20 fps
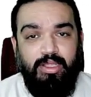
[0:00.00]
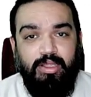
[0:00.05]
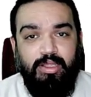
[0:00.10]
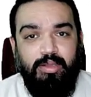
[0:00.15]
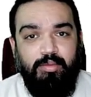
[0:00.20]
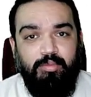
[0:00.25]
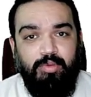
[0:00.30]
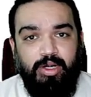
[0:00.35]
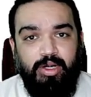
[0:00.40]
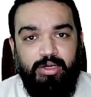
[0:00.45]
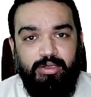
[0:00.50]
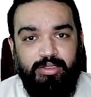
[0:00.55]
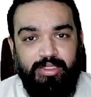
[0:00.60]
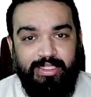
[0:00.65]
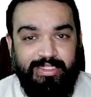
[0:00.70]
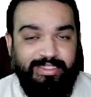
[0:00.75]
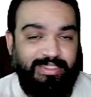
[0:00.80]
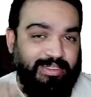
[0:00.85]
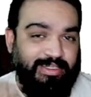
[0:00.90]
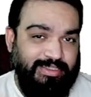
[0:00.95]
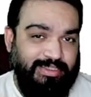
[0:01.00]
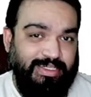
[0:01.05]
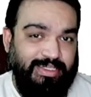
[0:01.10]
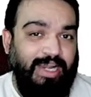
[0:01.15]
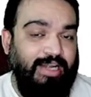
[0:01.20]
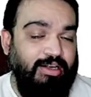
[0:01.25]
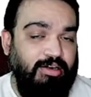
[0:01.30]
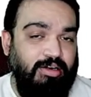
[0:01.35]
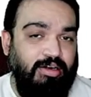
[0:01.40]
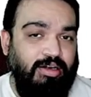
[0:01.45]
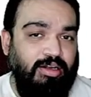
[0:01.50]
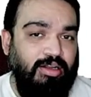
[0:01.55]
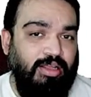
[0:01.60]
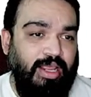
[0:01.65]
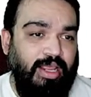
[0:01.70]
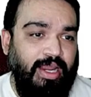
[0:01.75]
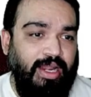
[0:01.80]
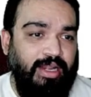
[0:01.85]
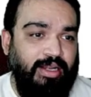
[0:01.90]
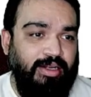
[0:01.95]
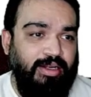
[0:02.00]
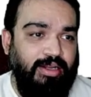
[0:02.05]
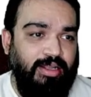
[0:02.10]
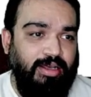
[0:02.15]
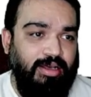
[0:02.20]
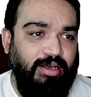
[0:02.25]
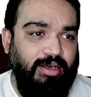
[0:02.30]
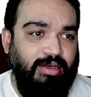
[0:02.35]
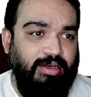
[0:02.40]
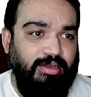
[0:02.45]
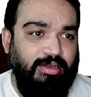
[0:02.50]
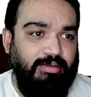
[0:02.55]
But these are standard and uh,